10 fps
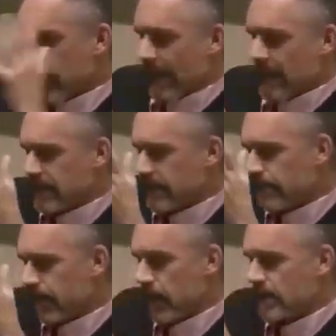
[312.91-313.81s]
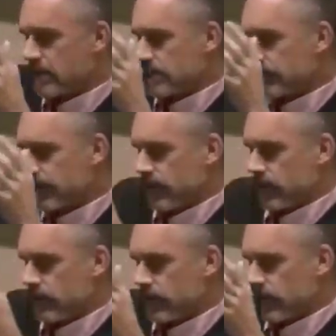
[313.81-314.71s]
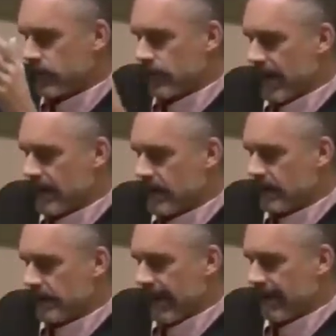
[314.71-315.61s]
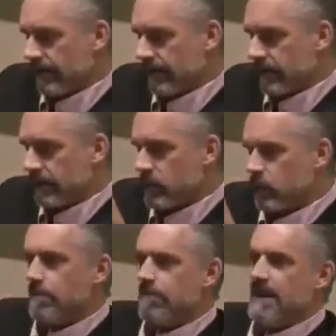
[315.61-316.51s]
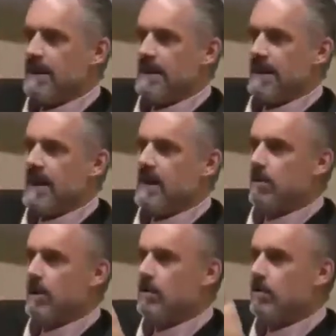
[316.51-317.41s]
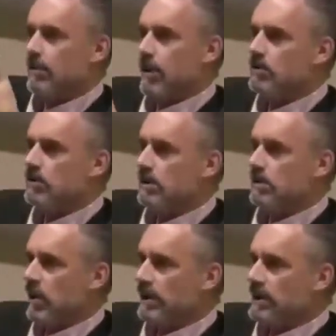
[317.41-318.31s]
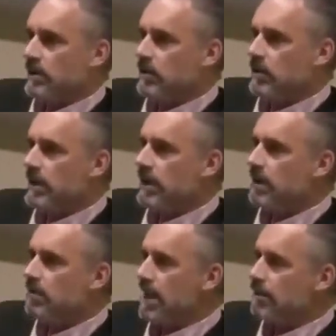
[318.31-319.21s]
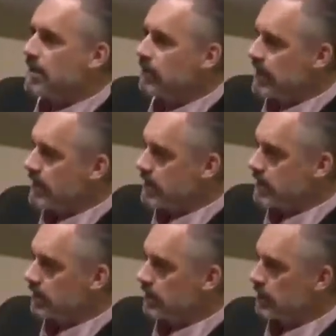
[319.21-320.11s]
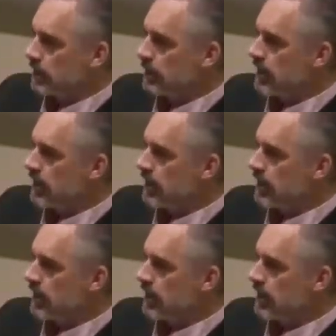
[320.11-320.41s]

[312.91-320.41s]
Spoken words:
it's impossible for those on the radical left to admit that anyone who opposes what they're doing might be reasonable,